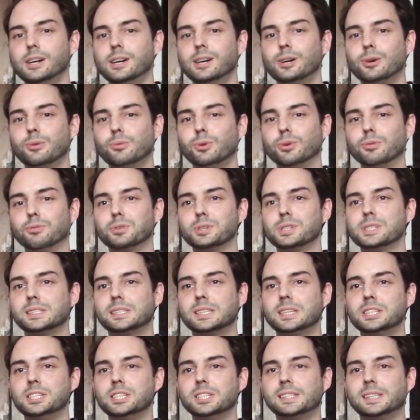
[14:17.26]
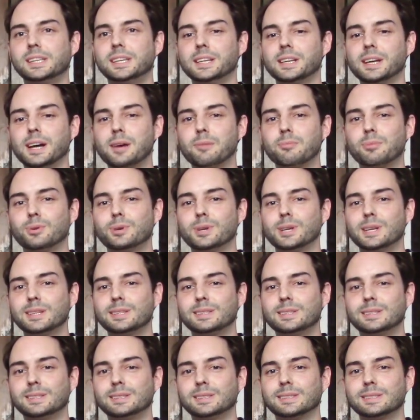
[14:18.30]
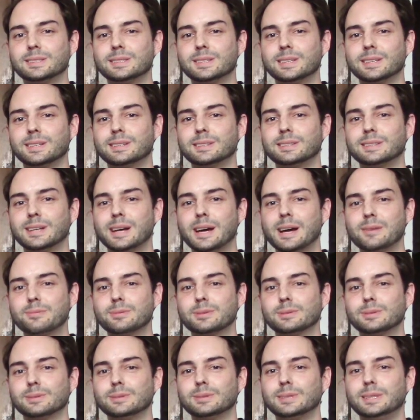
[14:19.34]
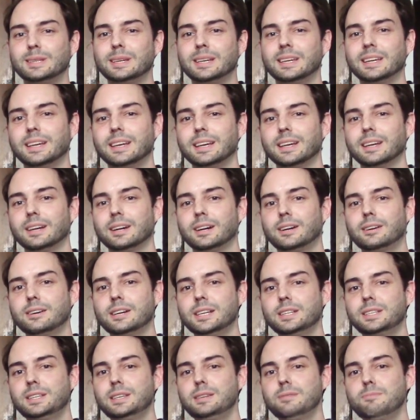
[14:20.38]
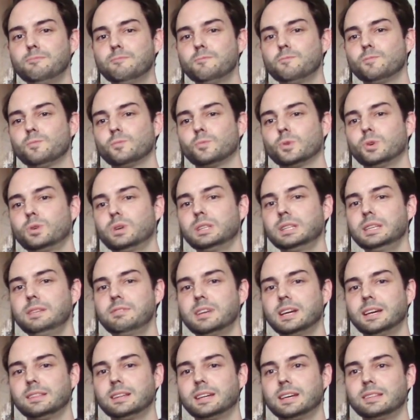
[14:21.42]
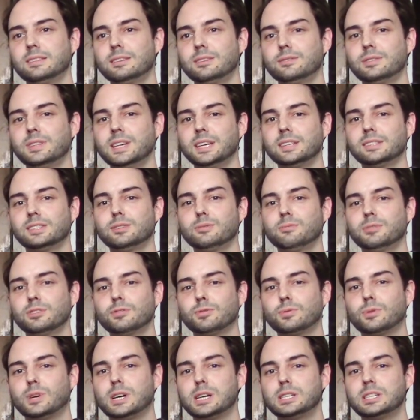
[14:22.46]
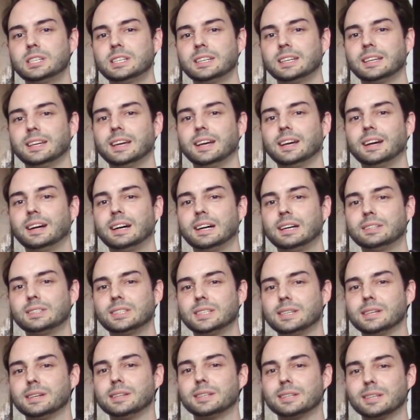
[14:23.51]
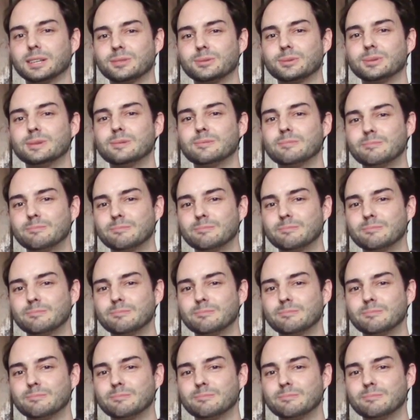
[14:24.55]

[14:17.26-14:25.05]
Wolverine CGC 9.8s to consider, absolutely. All right, team, we'll leave it at that though. Thanks so much for watching. I'll see you on the next one.